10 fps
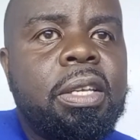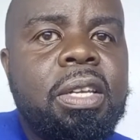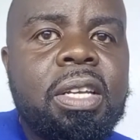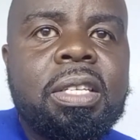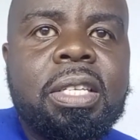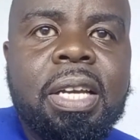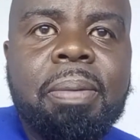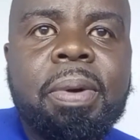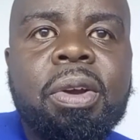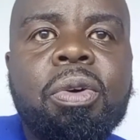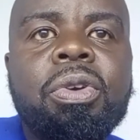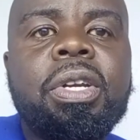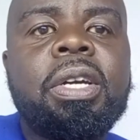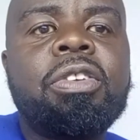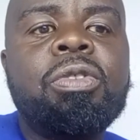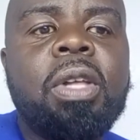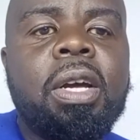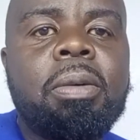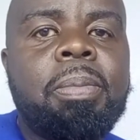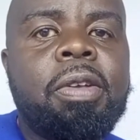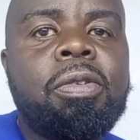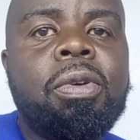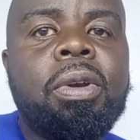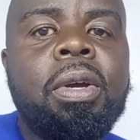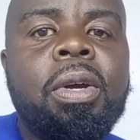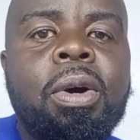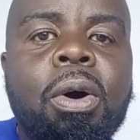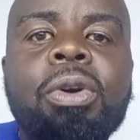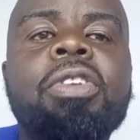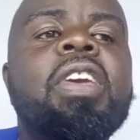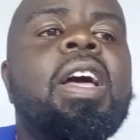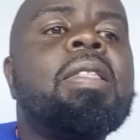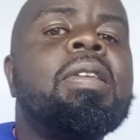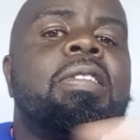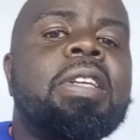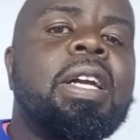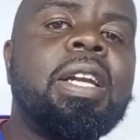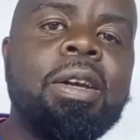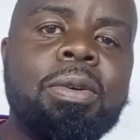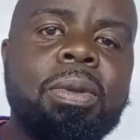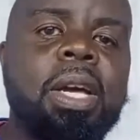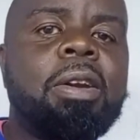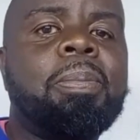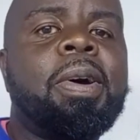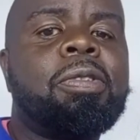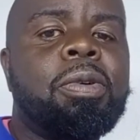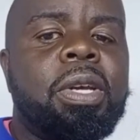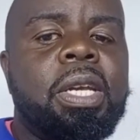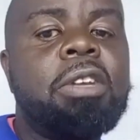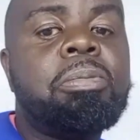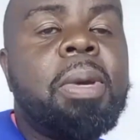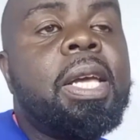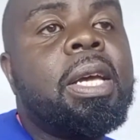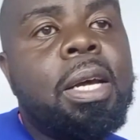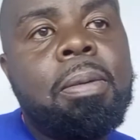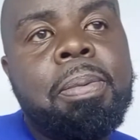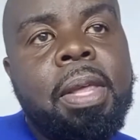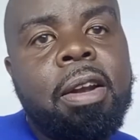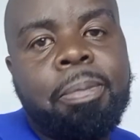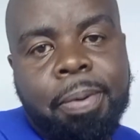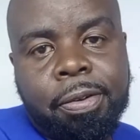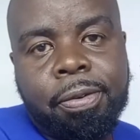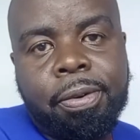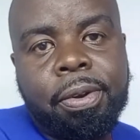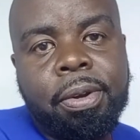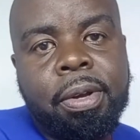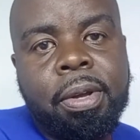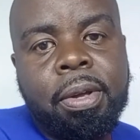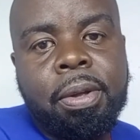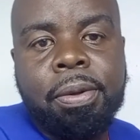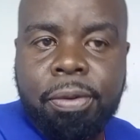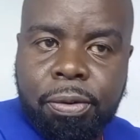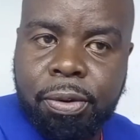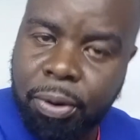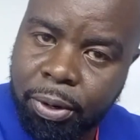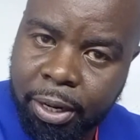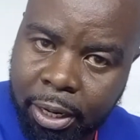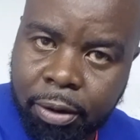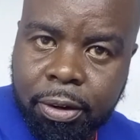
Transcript: Just share my contact to that person, or share this channel to that person. It may help that person so great.